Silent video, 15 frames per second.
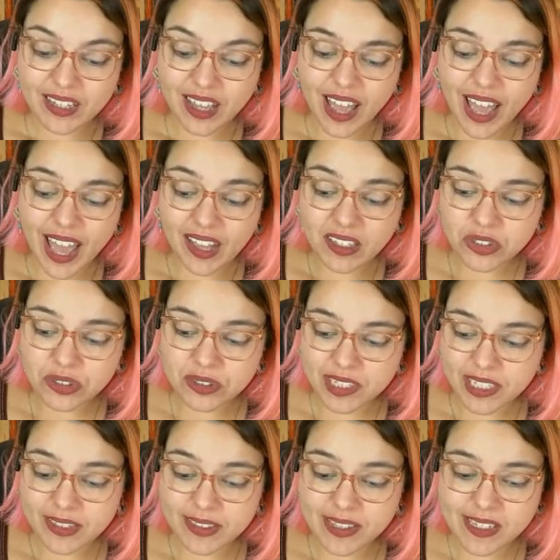actually,
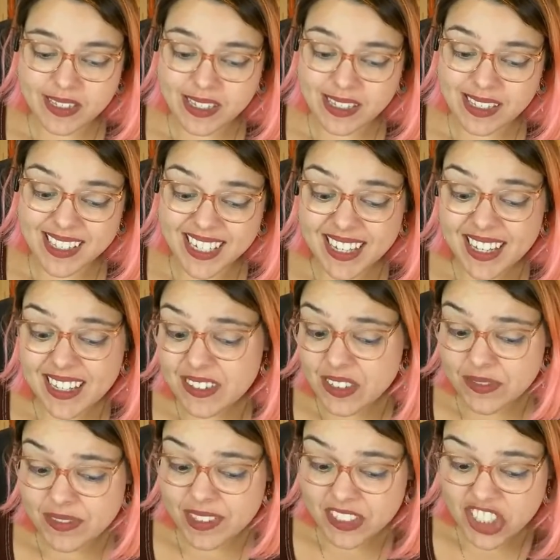this is the end of
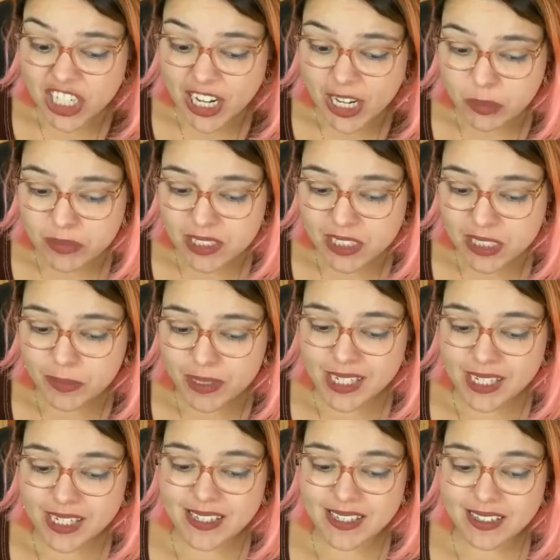the chapter
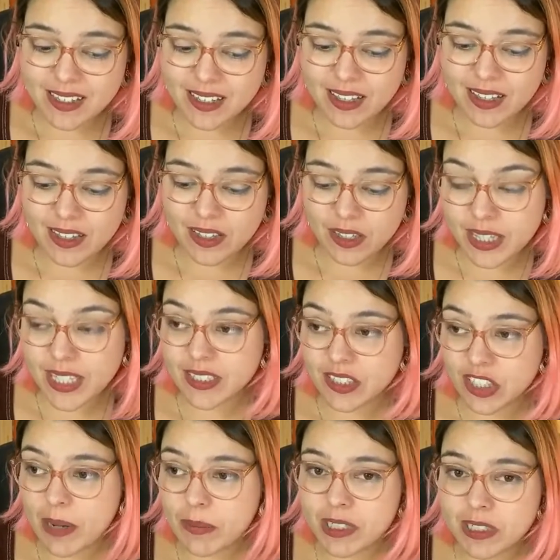because the
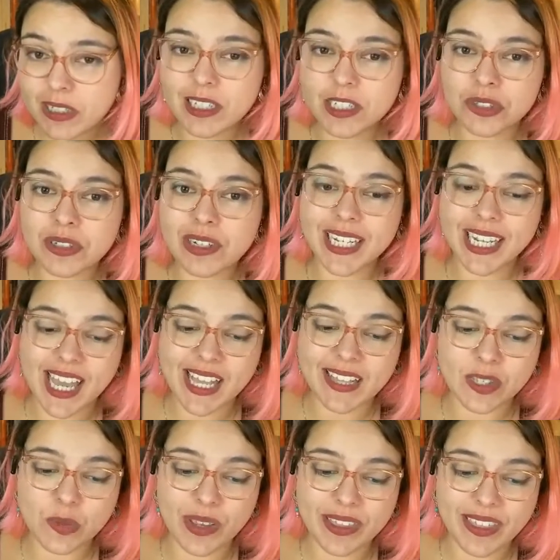chapter literally ends
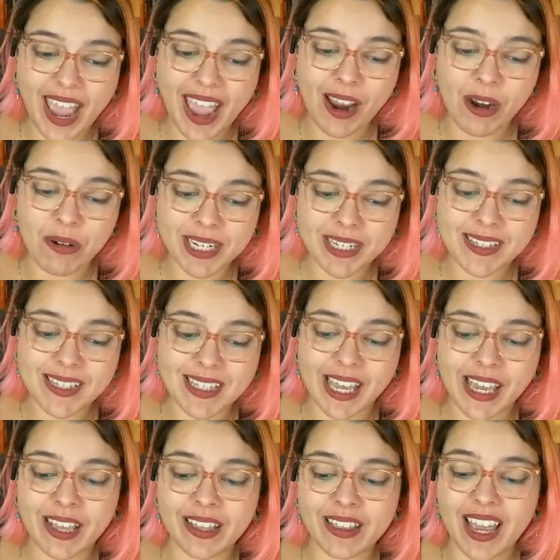with Harry
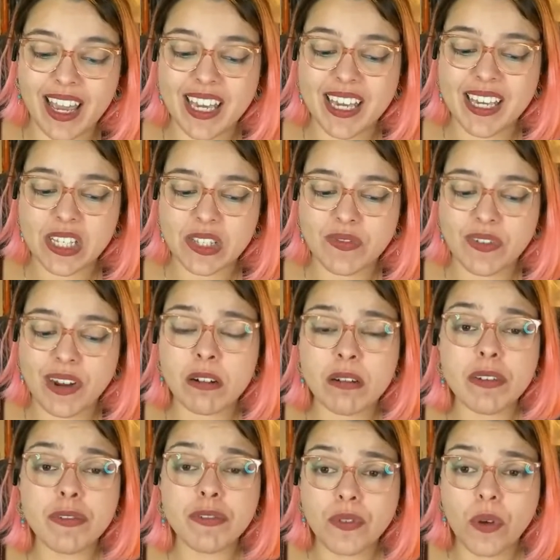saying that he is very
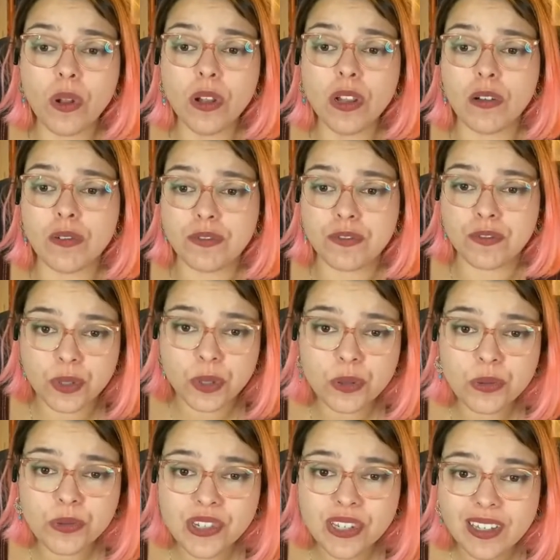full of food.
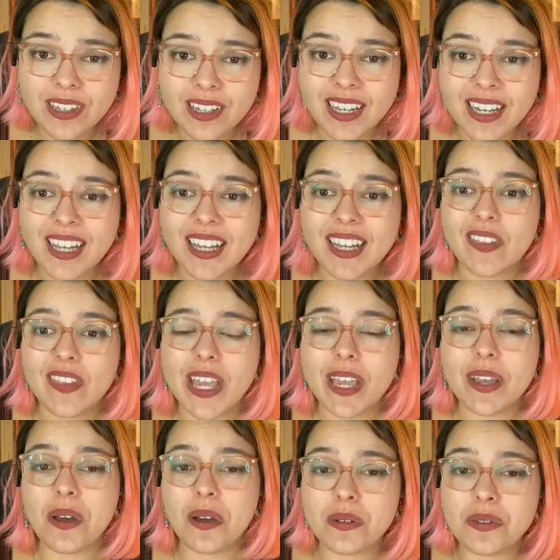They
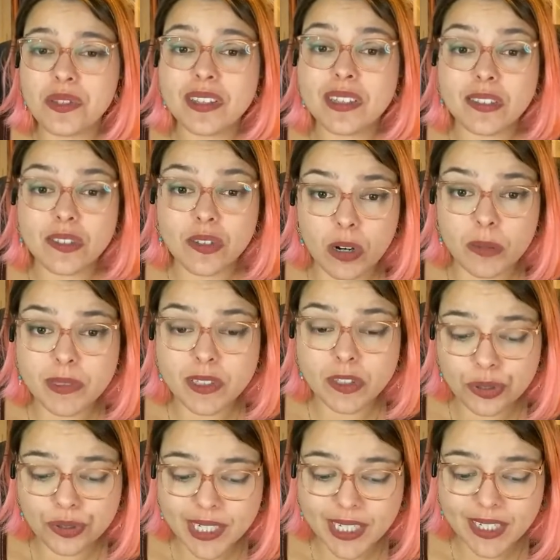go to the
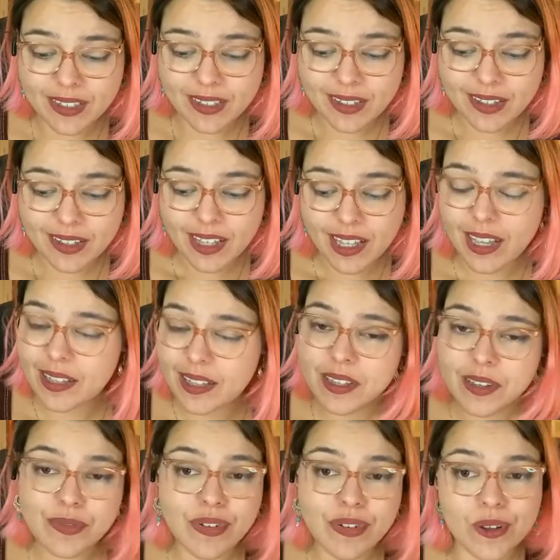dormitory and he
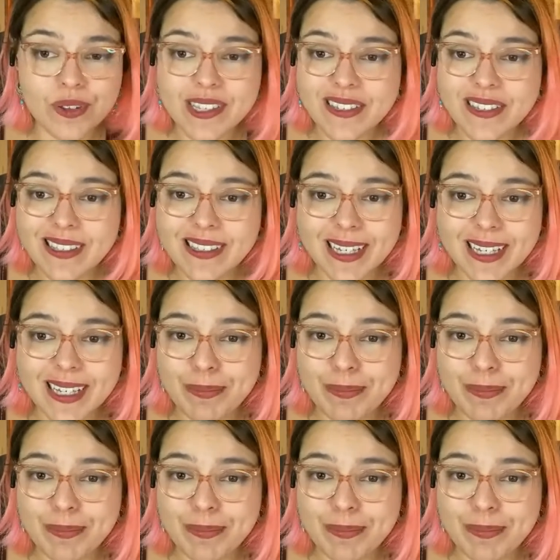falls asleep.